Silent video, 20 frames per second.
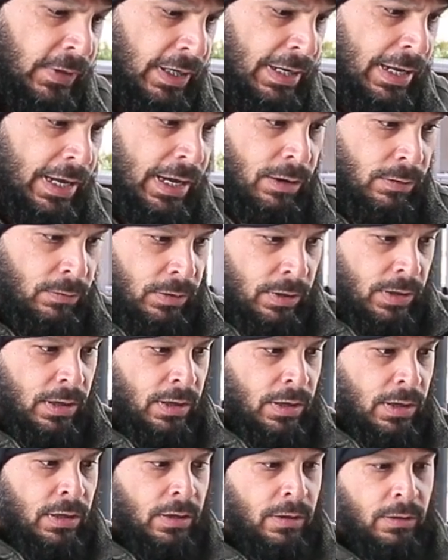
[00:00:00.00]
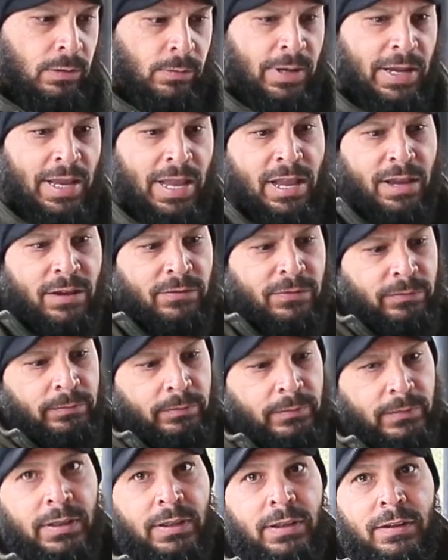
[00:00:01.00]
Now, we have
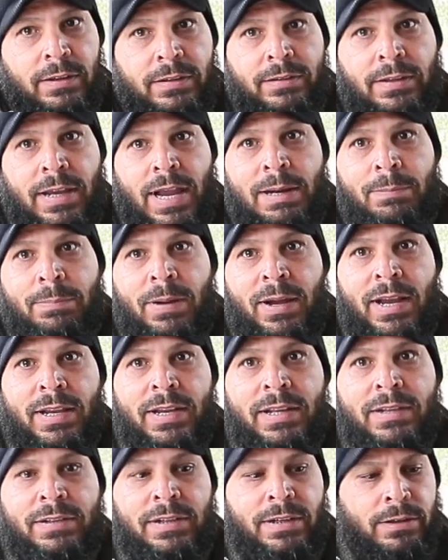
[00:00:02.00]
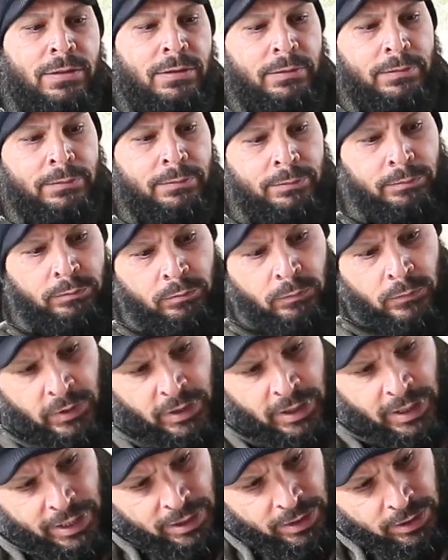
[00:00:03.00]
side pockets here,
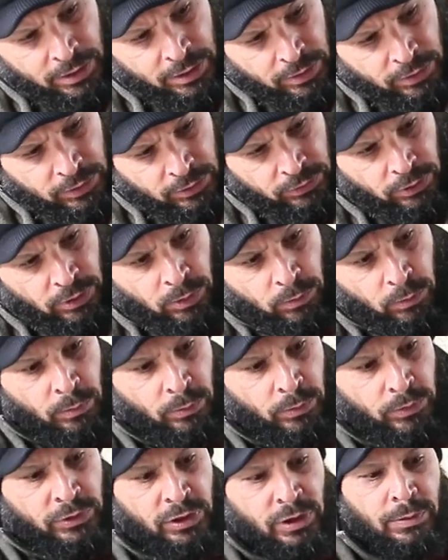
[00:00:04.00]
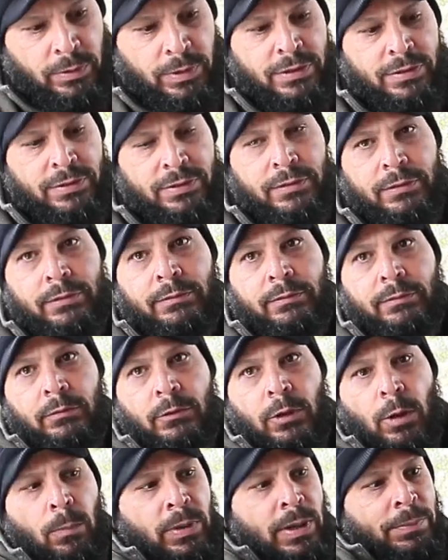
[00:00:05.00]
okay? So what we'll do is
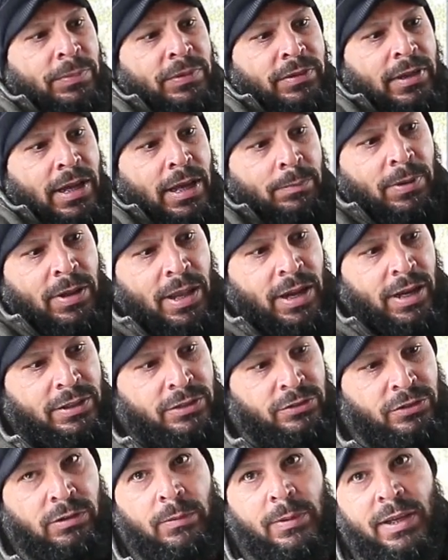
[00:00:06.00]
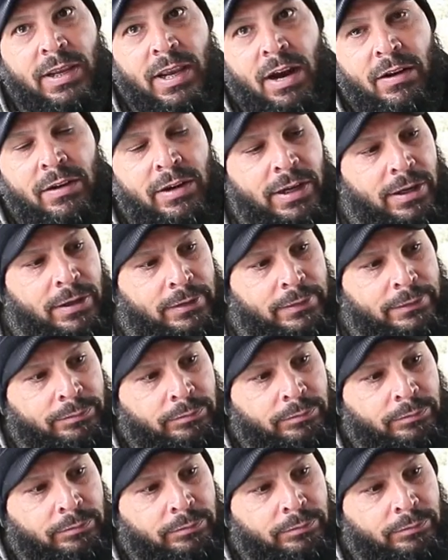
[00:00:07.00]
open up a side pocket so we carry there.